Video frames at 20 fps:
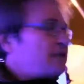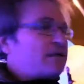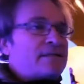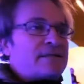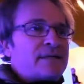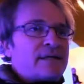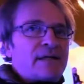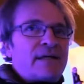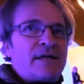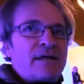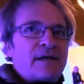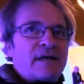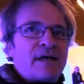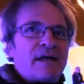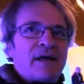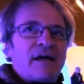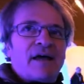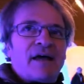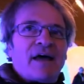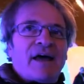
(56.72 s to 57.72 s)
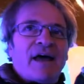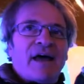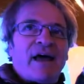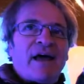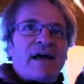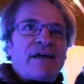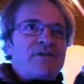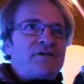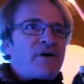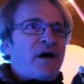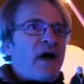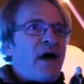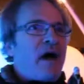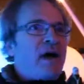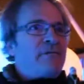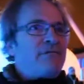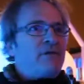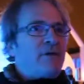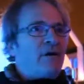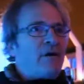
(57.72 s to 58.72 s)
the city and to
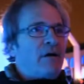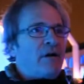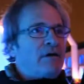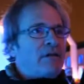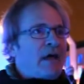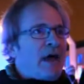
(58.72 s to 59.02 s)
have, uh,